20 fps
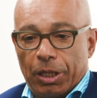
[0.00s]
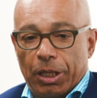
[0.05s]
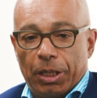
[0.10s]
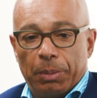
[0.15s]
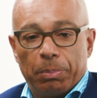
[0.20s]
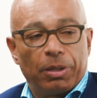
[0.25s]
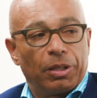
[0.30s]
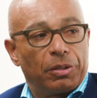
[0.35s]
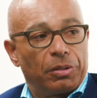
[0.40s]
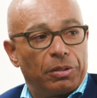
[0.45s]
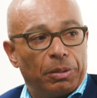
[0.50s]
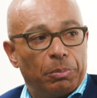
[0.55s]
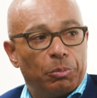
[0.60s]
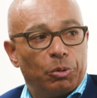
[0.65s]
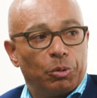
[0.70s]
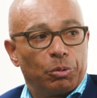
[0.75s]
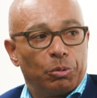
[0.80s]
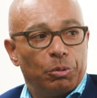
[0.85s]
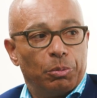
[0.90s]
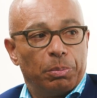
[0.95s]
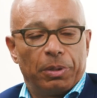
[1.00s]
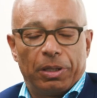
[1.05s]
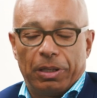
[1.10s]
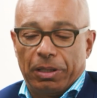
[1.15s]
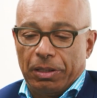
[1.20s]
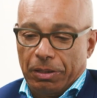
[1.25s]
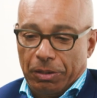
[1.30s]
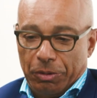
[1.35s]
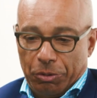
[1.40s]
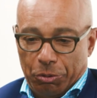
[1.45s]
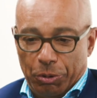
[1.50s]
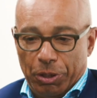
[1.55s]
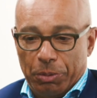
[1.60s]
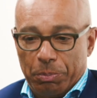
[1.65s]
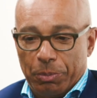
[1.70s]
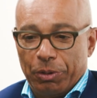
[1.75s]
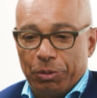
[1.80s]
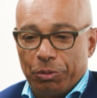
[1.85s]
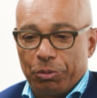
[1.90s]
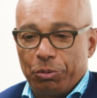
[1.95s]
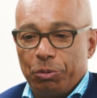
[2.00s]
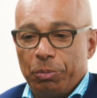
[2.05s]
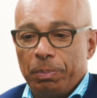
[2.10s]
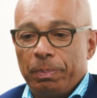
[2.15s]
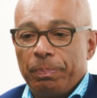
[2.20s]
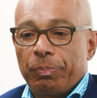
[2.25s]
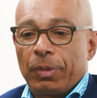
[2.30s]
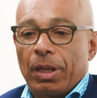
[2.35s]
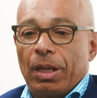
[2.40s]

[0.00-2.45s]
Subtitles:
a placebo group and a treatment group